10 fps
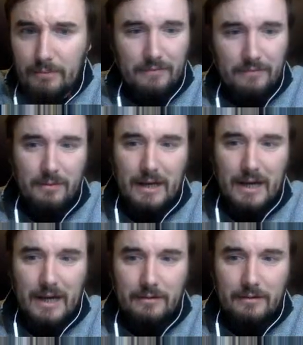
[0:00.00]
Forgive me. If
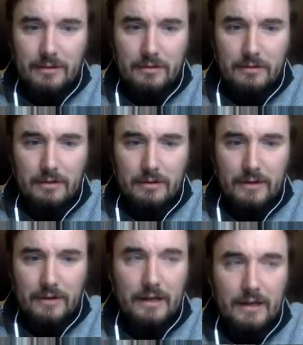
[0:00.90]

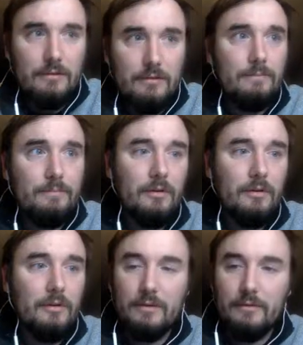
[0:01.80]
I sorry
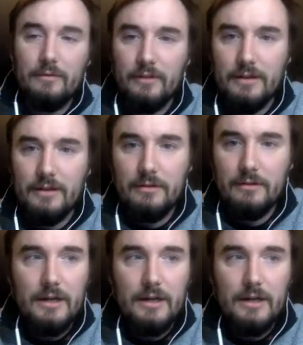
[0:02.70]
about the audio.